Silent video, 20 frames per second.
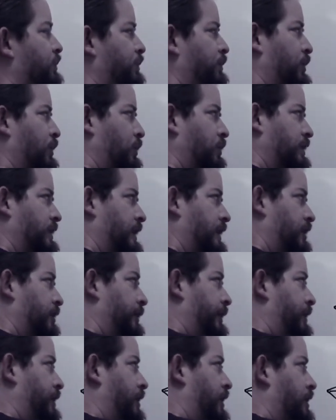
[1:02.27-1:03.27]
But we're talking
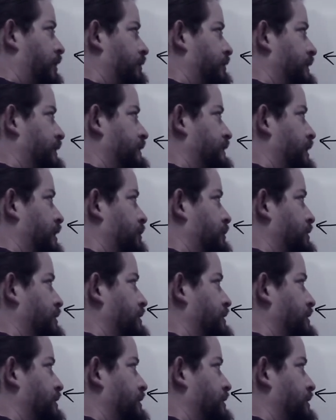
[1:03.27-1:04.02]
about all of these numbers